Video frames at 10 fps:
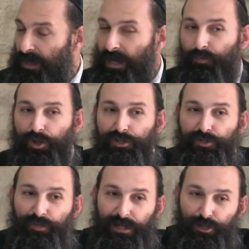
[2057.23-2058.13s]
And where
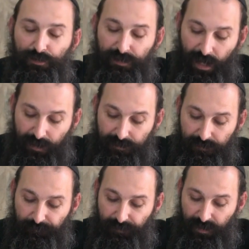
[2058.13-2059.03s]
do we learn
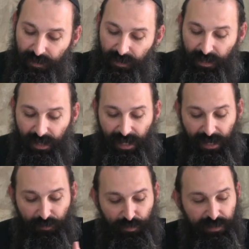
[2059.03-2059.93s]
that?
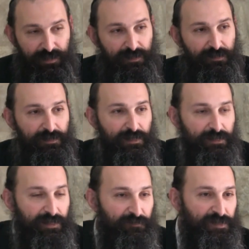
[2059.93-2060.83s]
And
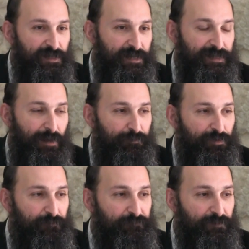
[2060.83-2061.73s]
it gives an
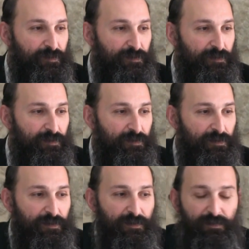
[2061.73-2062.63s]
example
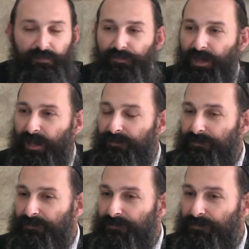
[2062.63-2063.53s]

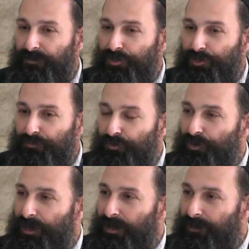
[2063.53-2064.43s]
that
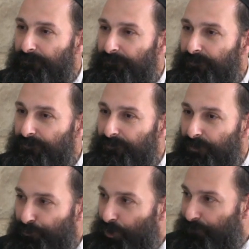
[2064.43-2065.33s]
Shmuel,
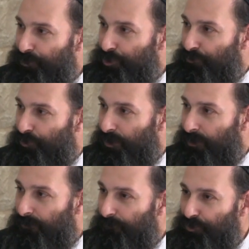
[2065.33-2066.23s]
the prophet
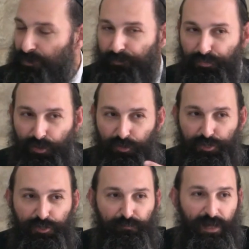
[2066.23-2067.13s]
Shmuel, was
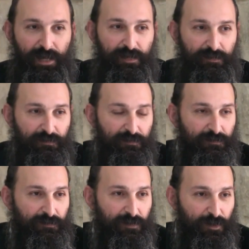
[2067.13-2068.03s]
approached by
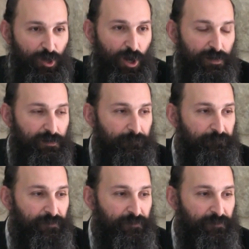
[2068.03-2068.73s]
God,